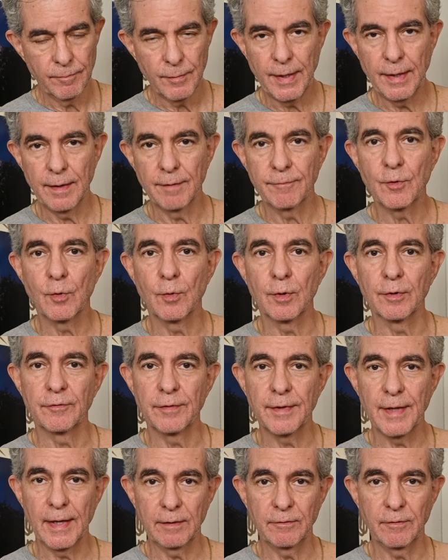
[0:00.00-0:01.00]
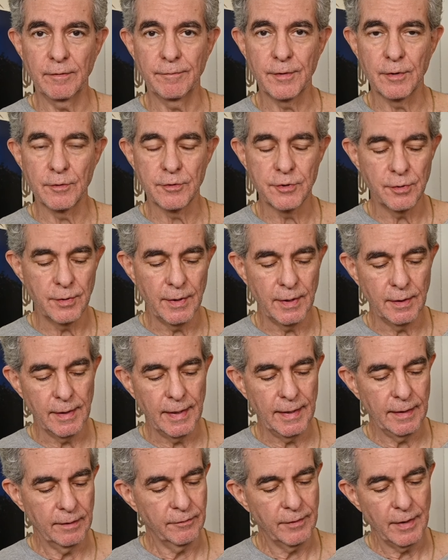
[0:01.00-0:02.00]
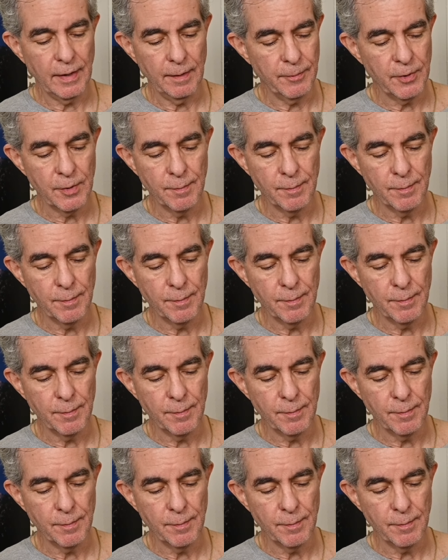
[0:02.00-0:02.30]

And of course, that's if you're shooting landscape.